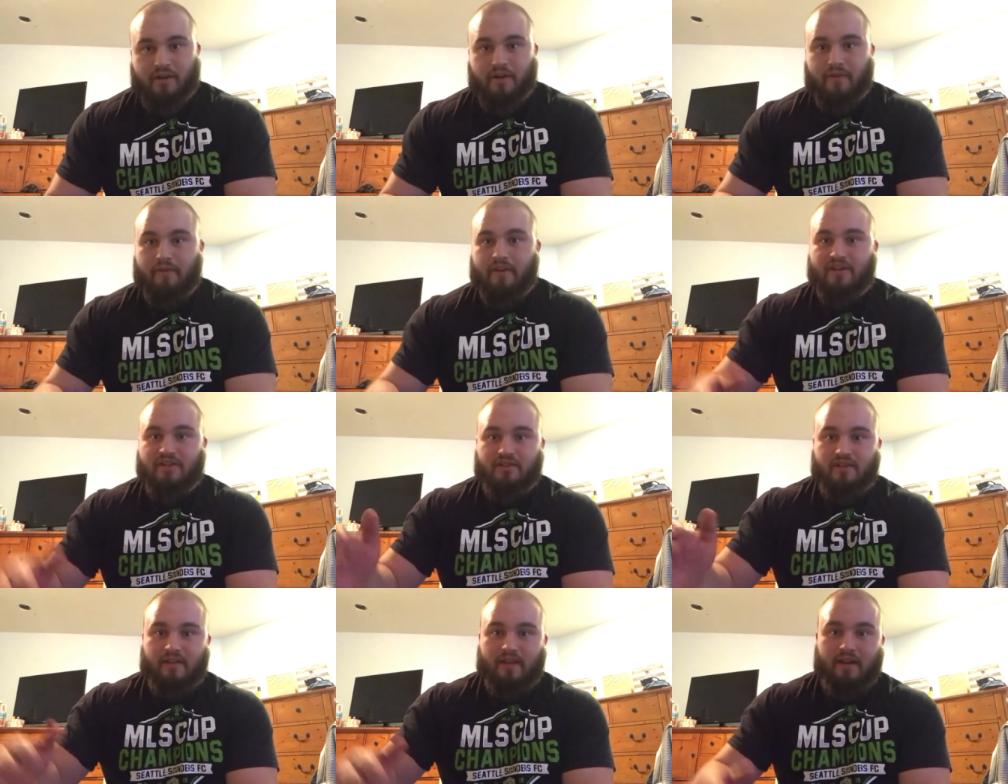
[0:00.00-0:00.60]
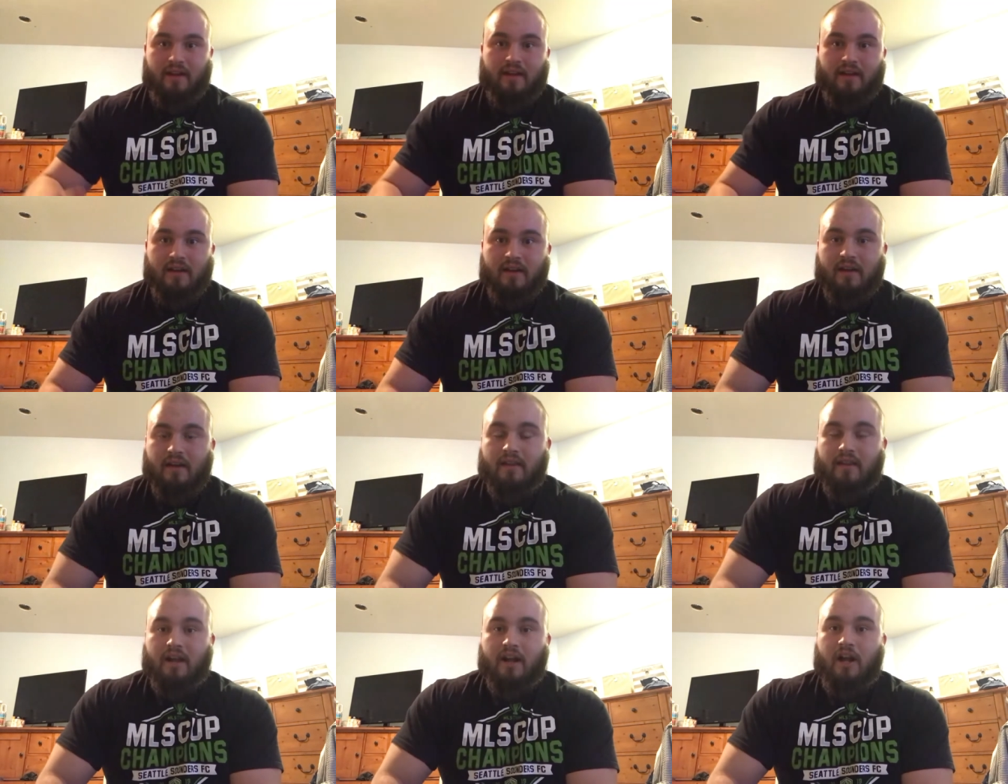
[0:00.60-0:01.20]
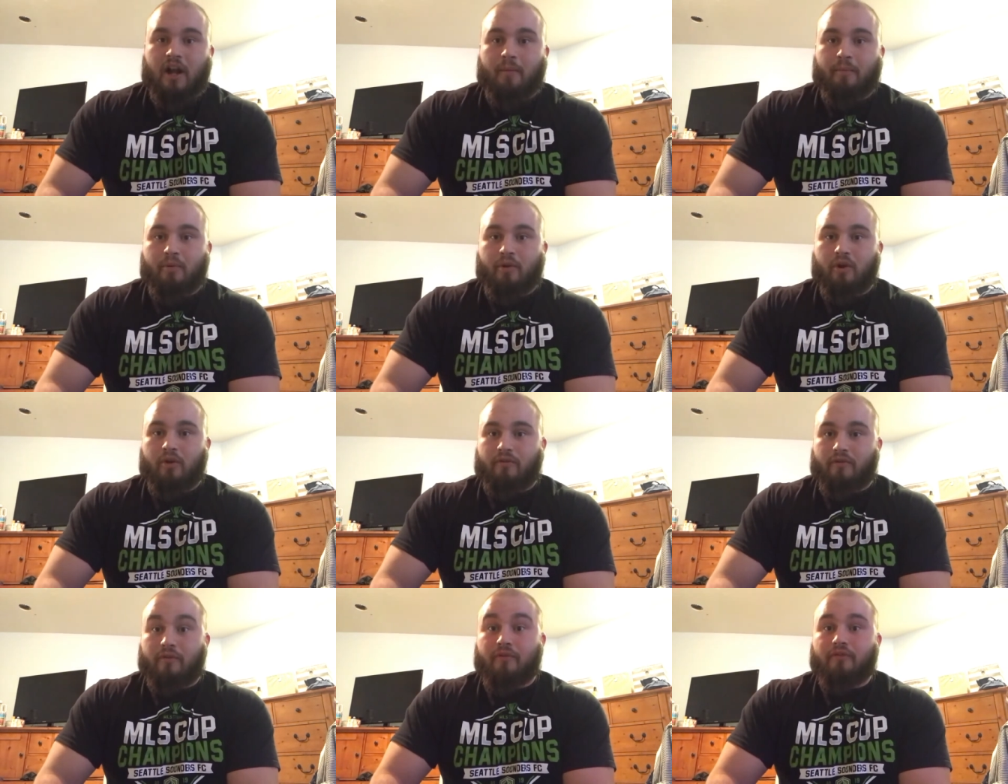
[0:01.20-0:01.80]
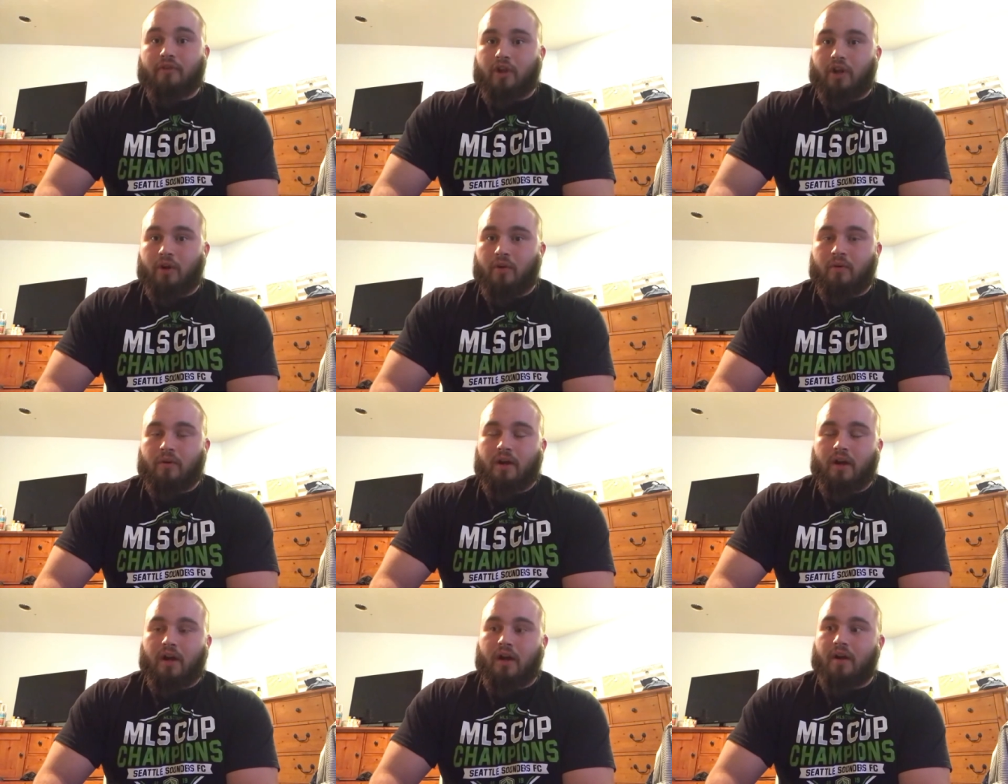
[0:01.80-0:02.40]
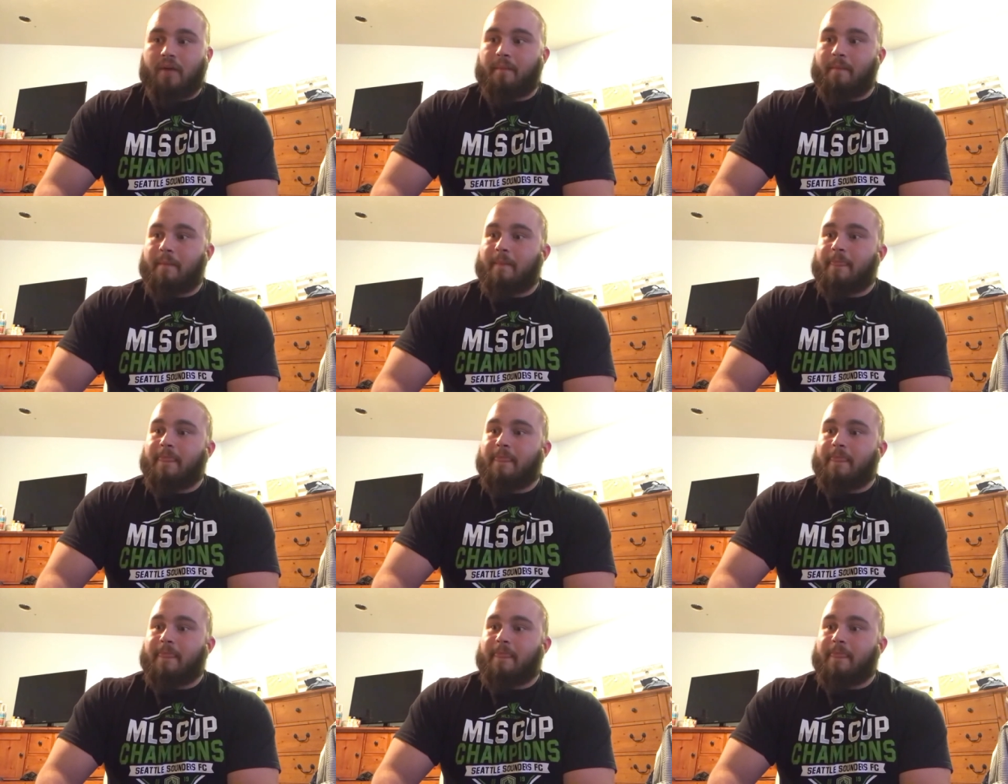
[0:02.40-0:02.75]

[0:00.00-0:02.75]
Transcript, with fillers: and eventually that, that cup will overflow. Um,